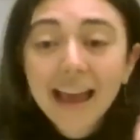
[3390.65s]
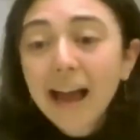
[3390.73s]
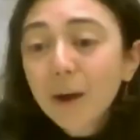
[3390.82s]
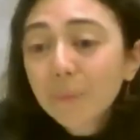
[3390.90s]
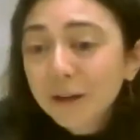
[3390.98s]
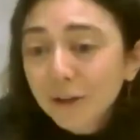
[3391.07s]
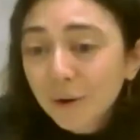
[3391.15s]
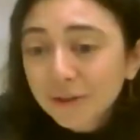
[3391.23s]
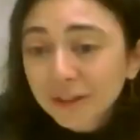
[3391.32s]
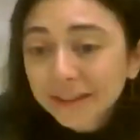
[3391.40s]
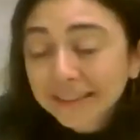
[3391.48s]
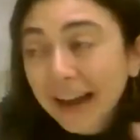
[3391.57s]
And we don't
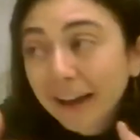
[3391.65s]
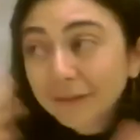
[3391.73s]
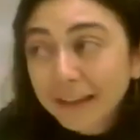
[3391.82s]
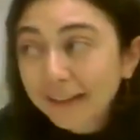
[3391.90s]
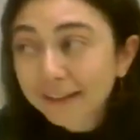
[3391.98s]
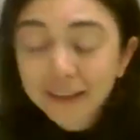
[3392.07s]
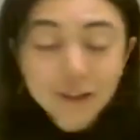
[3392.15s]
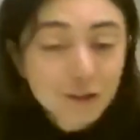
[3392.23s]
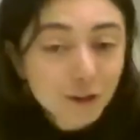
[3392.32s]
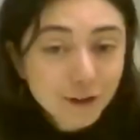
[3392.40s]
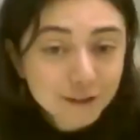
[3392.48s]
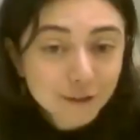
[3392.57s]
just have Yesa
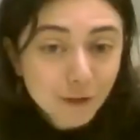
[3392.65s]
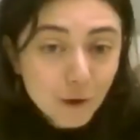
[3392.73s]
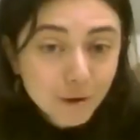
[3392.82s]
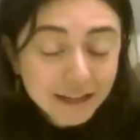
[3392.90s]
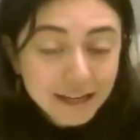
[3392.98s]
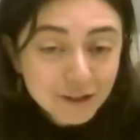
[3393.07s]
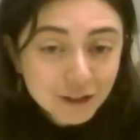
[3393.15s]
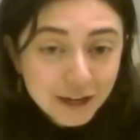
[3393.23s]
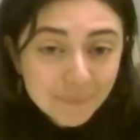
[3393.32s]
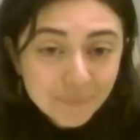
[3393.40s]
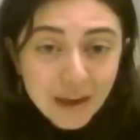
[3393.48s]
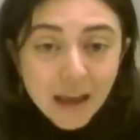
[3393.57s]
Journeys of the Okanichi.